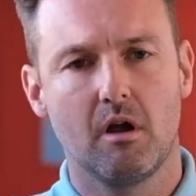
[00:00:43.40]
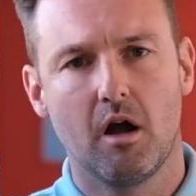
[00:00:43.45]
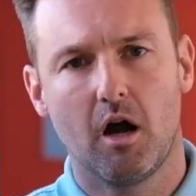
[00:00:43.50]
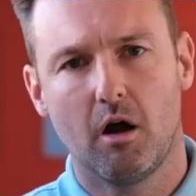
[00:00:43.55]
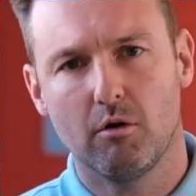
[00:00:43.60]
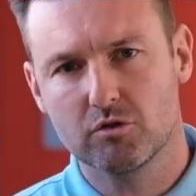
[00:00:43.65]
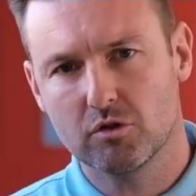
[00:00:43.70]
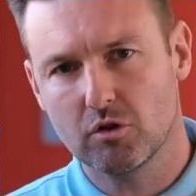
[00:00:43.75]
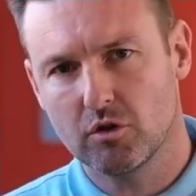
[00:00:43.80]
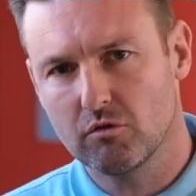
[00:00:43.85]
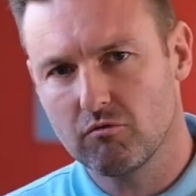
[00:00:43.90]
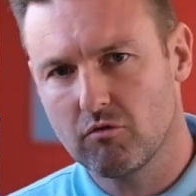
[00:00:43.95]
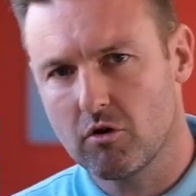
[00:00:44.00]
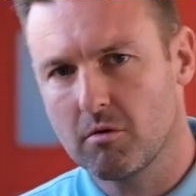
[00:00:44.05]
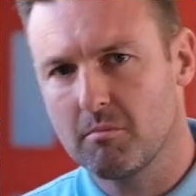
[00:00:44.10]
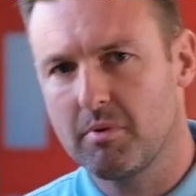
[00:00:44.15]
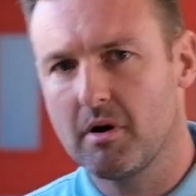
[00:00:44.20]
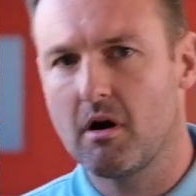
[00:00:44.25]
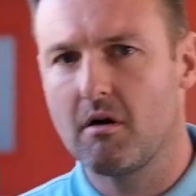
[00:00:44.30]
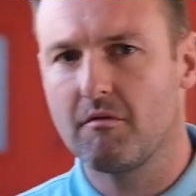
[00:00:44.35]
I was on the
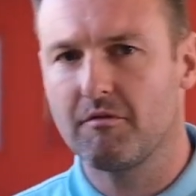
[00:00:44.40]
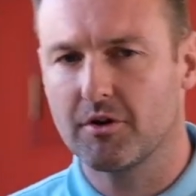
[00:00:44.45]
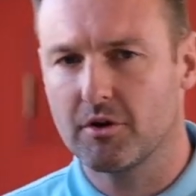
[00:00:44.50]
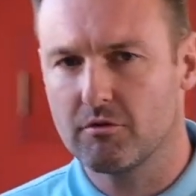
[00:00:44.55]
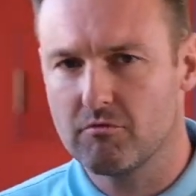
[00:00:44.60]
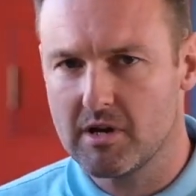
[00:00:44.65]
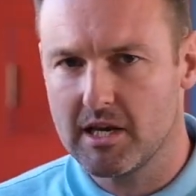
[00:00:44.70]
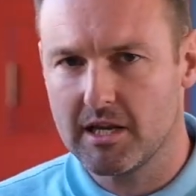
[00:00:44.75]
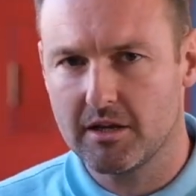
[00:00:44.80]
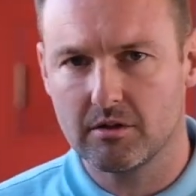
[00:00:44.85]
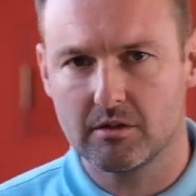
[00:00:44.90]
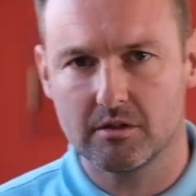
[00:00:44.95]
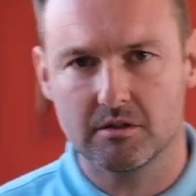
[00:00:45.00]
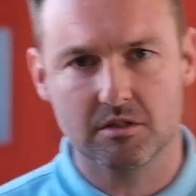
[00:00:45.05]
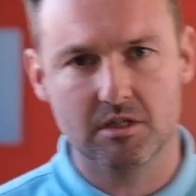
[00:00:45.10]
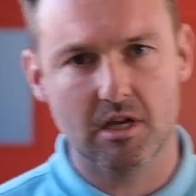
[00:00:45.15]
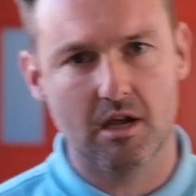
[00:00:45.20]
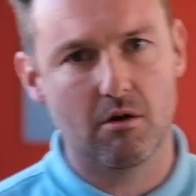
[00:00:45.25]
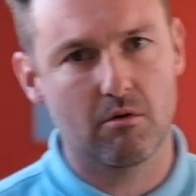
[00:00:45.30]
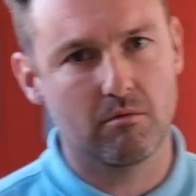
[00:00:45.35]
wrong path and I really couldn't
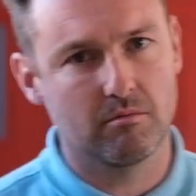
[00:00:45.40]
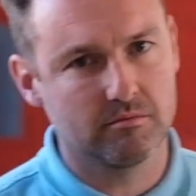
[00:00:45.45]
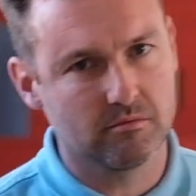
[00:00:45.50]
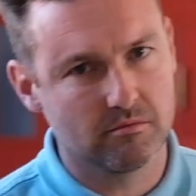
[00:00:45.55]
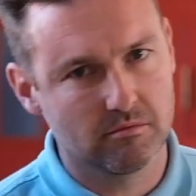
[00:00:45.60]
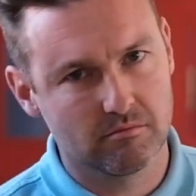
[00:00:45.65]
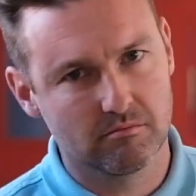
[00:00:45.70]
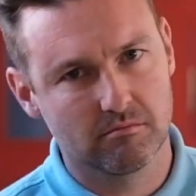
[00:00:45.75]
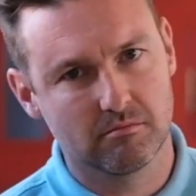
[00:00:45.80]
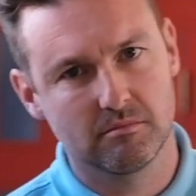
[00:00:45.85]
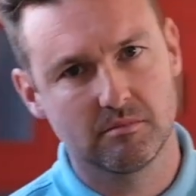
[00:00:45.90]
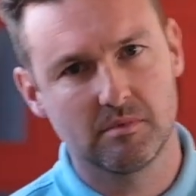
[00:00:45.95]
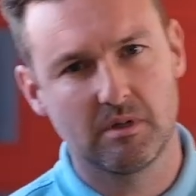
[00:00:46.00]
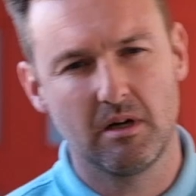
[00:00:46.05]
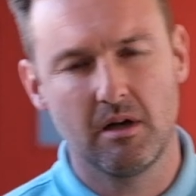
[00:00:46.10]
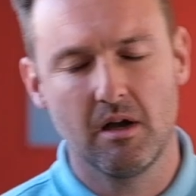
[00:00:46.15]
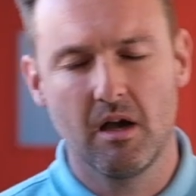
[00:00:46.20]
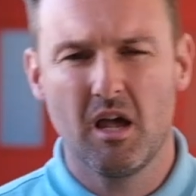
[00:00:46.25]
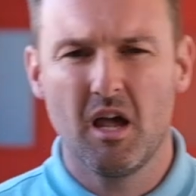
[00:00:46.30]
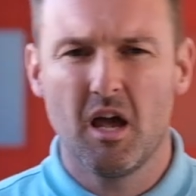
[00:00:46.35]
tell.
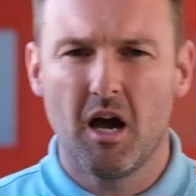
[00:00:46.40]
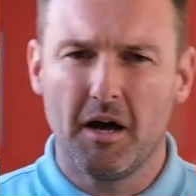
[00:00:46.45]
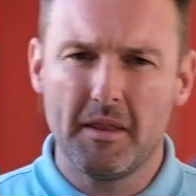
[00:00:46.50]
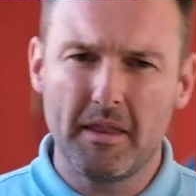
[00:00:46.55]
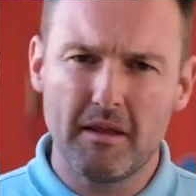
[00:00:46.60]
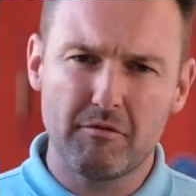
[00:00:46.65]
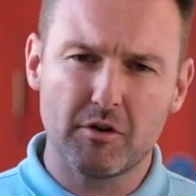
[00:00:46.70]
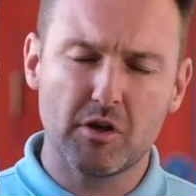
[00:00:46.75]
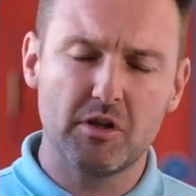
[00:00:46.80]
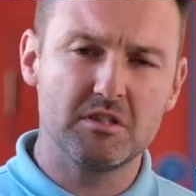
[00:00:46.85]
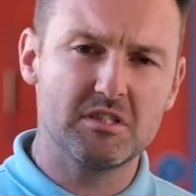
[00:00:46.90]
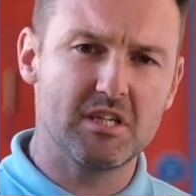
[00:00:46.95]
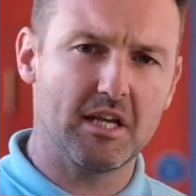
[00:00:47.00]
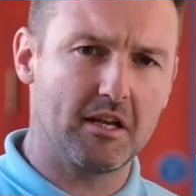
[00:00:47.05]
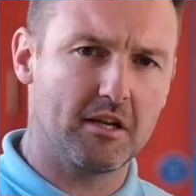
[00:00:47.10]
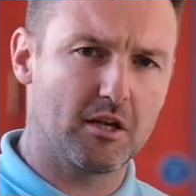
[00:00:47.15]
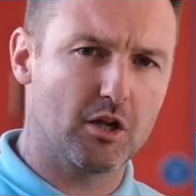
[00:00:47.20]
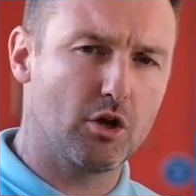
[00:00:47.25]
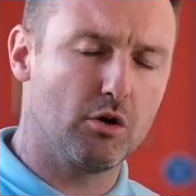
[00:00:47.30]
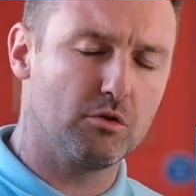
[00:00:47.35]
I never
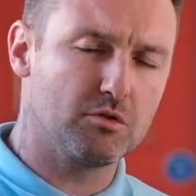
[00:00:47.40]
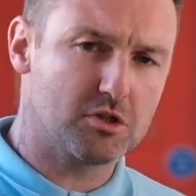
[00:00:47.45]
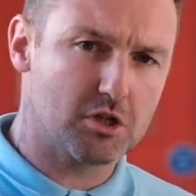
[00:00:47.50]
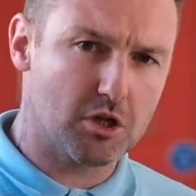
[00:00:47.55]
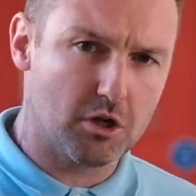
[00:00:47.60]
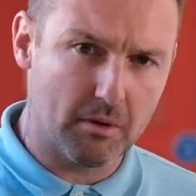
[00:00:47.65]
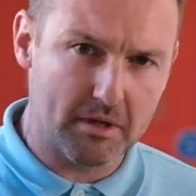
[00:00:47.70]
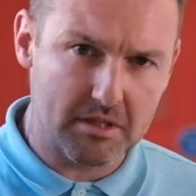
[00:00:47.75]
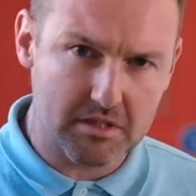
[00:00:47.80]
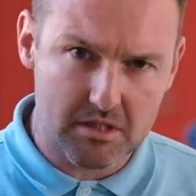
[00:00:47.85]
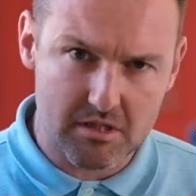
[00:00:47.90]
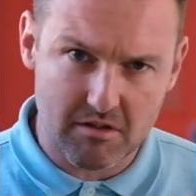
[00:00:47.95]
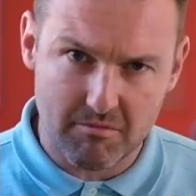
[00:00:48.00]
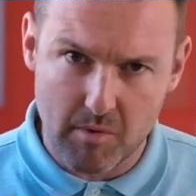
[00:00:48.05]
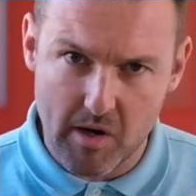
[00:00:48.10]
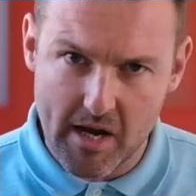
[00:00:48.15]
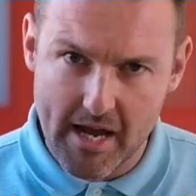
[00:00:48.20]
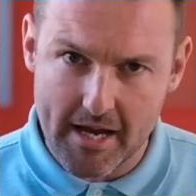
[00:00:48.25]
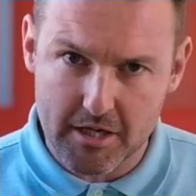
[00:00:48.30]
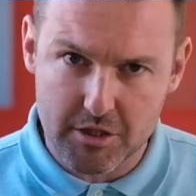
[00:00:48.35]
considered the consequences of
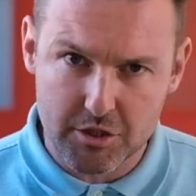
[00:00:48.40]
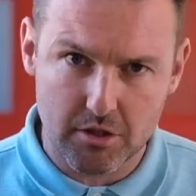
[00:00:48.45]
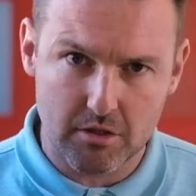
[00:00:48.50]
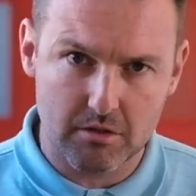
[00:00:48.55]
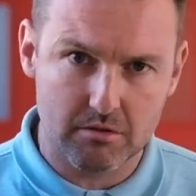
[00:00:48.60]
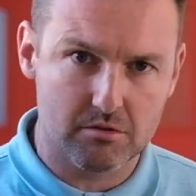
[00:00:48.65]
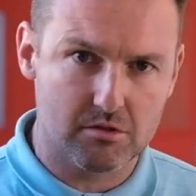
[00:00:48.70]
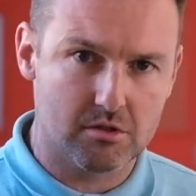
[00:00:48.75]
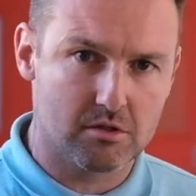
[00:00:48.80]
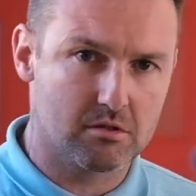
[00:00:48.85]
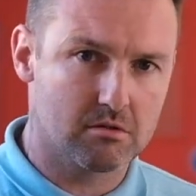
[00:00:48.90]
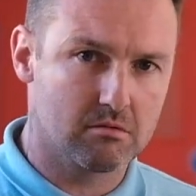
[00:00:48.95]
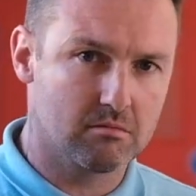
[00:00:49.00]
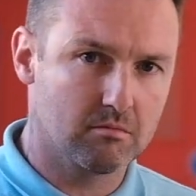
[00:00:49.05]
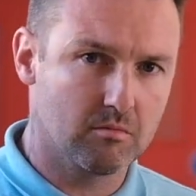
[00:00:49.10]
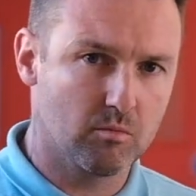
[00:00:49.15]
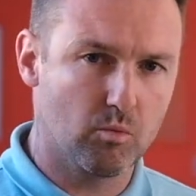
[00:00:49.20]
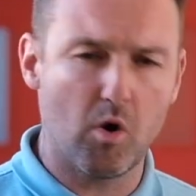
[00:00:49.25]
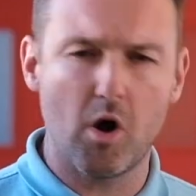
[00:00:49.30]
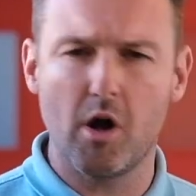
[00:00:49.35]
my actions.
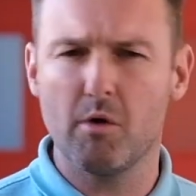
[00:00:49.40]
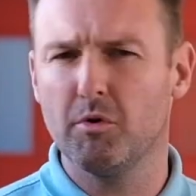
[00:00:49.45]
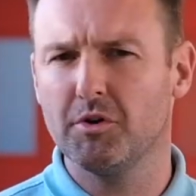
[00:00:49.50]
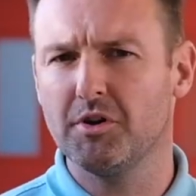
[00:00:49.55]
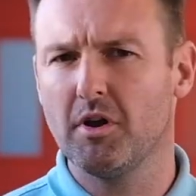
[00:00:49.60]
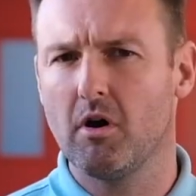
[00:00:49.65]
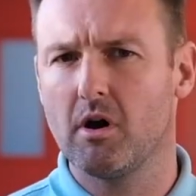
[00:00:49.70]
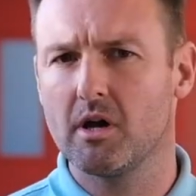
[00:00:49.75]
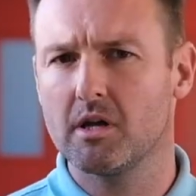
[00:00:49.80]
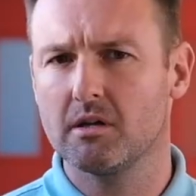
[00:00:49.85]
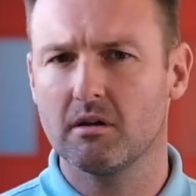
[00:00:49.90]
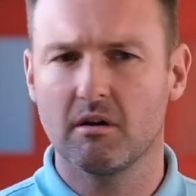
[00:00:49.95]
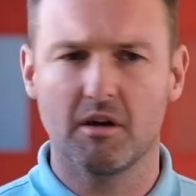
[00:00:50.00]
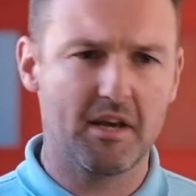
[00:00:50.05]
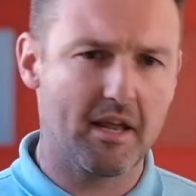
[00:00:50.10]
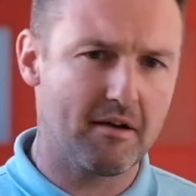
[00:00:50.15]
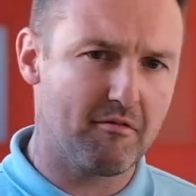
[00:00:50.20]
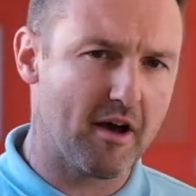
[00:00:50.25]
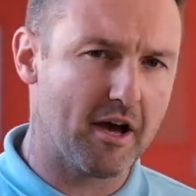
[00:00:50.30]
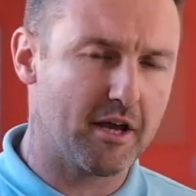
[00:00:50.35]
Why would I? I
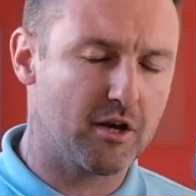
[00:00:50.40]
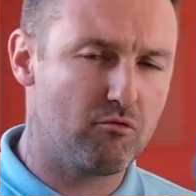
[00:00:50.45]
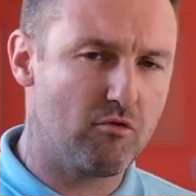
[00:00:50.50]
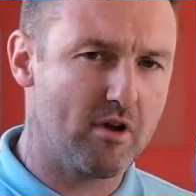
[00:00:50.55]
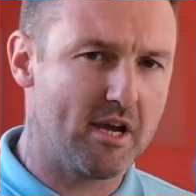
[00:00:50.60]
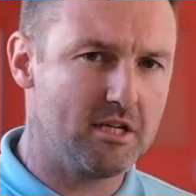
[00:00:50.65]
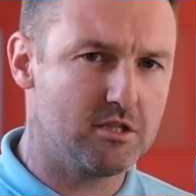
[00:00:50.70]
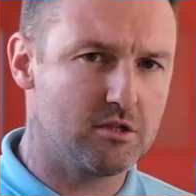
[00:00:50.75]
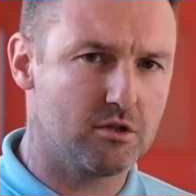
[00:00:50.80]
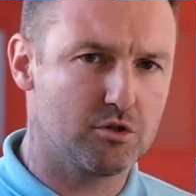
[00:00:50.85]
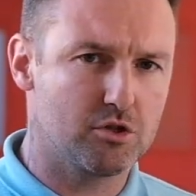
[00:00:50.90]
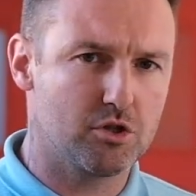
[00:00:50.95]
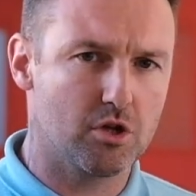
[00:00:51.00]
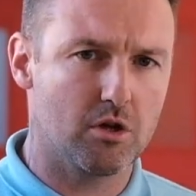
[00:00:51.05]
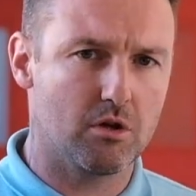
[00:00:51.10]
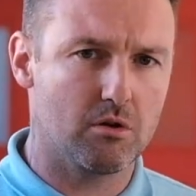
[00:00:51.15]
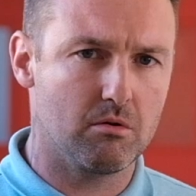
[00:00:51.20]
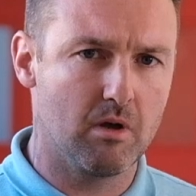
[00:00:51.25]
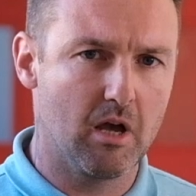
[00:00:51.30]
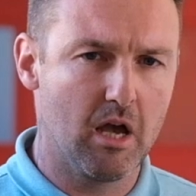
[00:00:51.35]
never had a reason
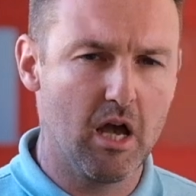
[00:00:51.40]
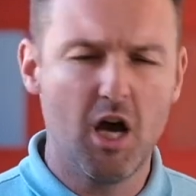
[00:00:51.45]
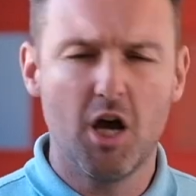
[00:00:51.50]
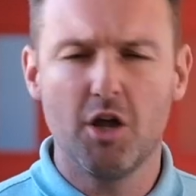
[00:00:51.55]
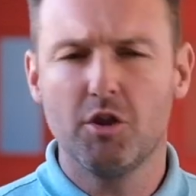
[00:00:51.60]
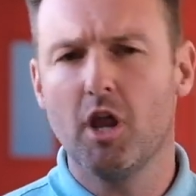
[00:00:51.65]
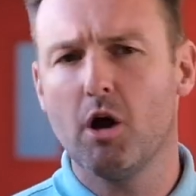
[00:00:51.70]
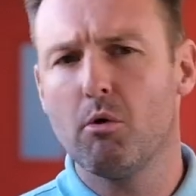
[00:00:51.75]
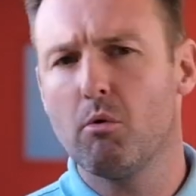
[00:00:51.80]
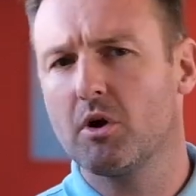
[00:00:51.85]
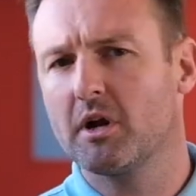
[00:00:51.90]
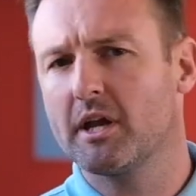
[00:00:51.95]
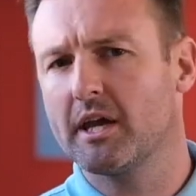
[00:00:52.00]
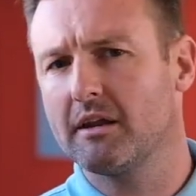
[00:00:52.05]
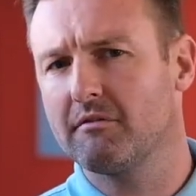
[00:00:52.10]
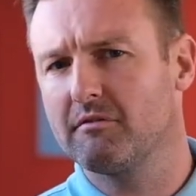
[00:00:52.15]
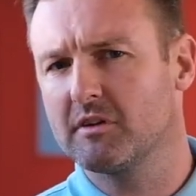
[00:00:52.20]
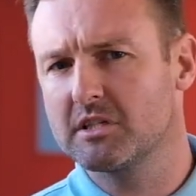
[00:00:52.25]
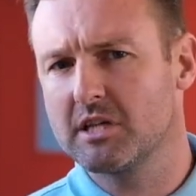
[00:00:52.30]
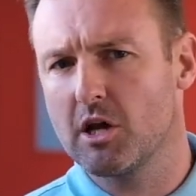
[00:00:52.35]
to. No one could
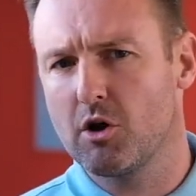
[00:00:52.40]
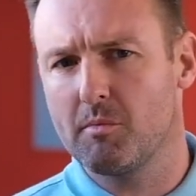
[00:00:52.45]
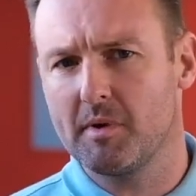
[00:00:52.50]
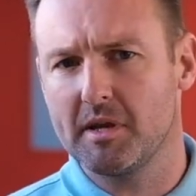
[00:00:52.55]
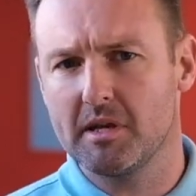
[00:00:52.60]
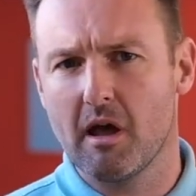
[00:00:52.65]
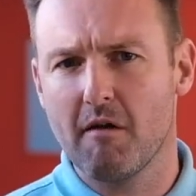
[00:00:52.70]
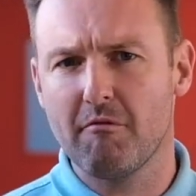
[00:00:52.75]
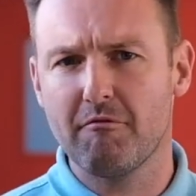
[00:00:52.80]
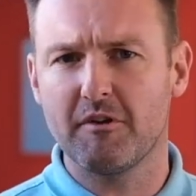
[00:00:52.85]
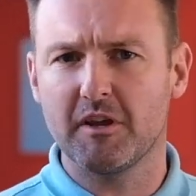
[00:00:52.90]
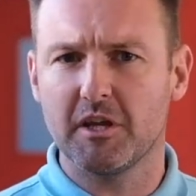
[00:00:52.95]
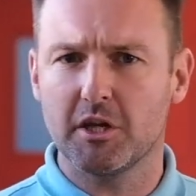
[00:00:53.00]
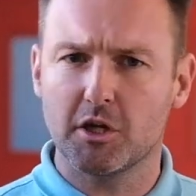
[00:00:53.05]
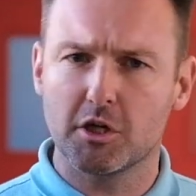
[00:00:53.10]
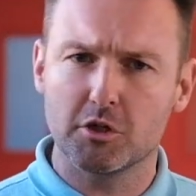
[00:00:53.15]
ever tell me nothing. You